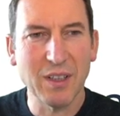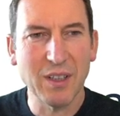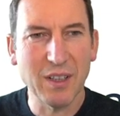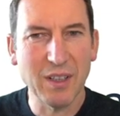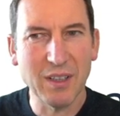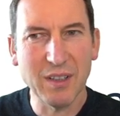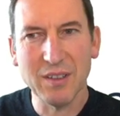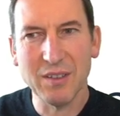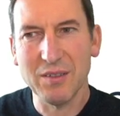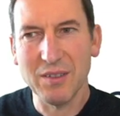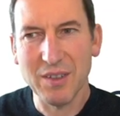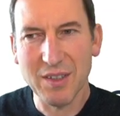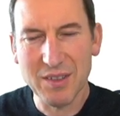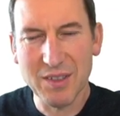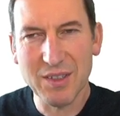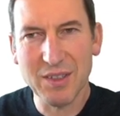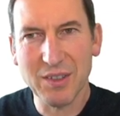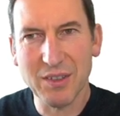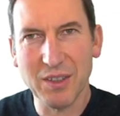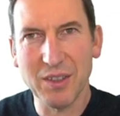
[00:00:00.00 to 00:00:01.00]
And
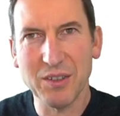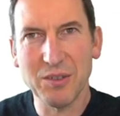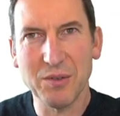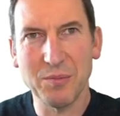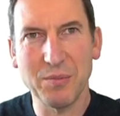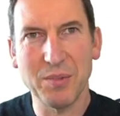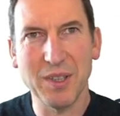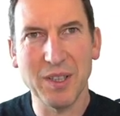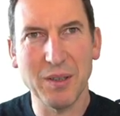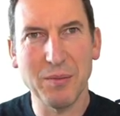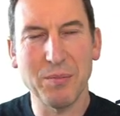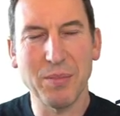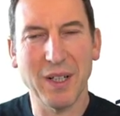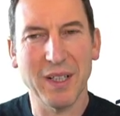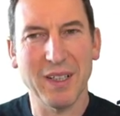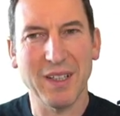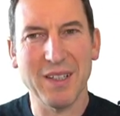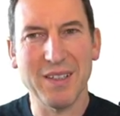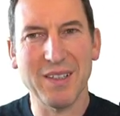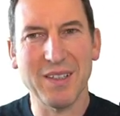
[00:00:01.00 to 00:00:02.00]
this is going to be,
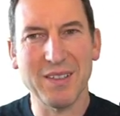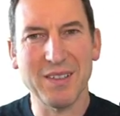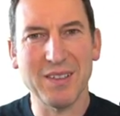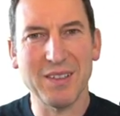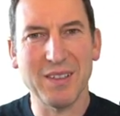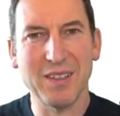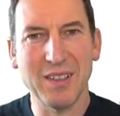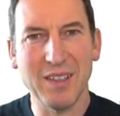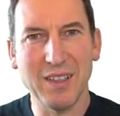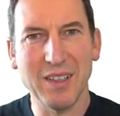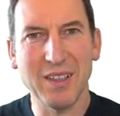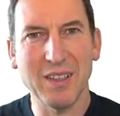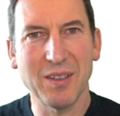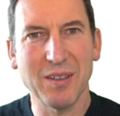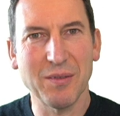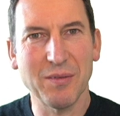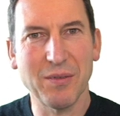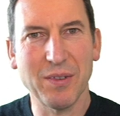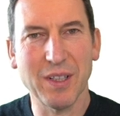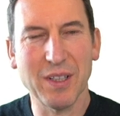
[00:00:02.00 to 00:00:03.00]
by
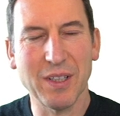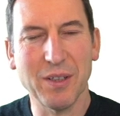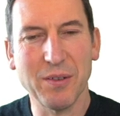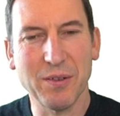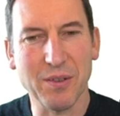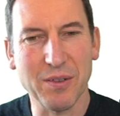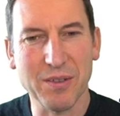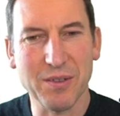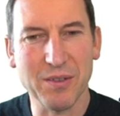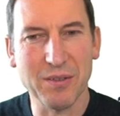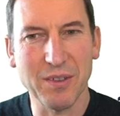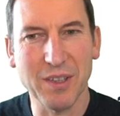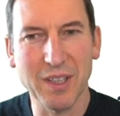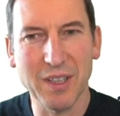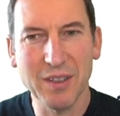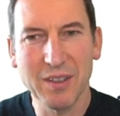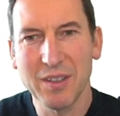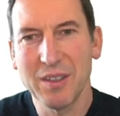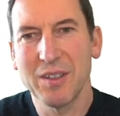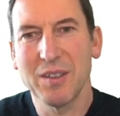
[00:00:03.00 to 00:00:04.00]
necessity, fairly
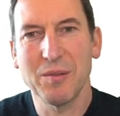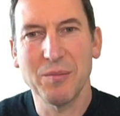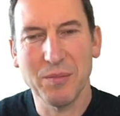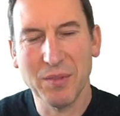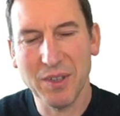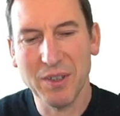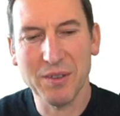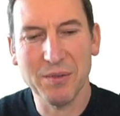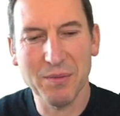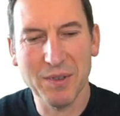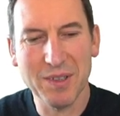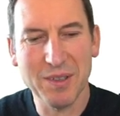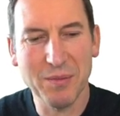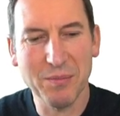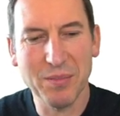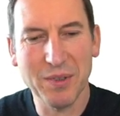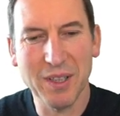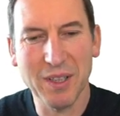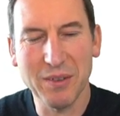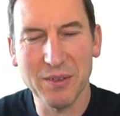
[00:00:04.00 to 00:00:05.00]
cursory because we
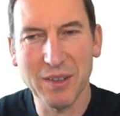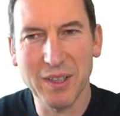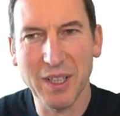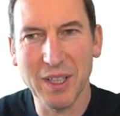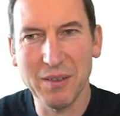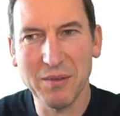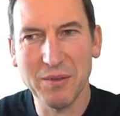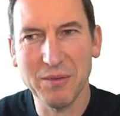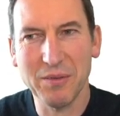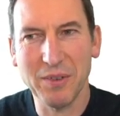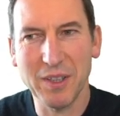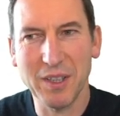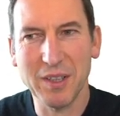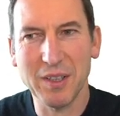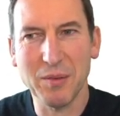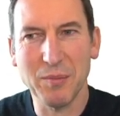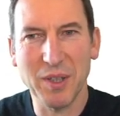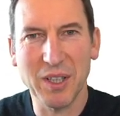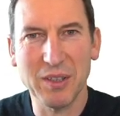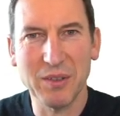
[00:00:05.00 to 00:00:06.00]
simply only have a
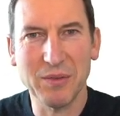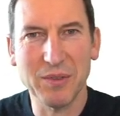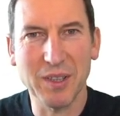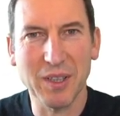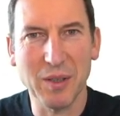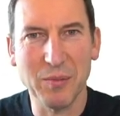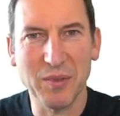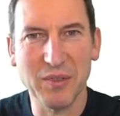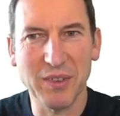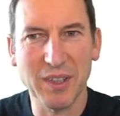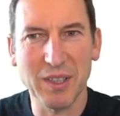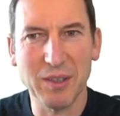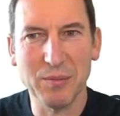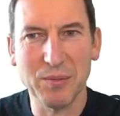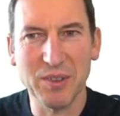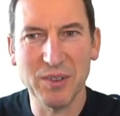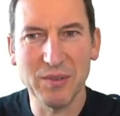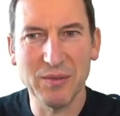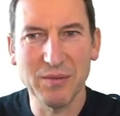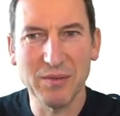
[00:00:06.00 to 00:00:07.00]
finite amount of time
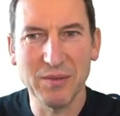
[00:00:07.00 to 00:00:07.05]
available.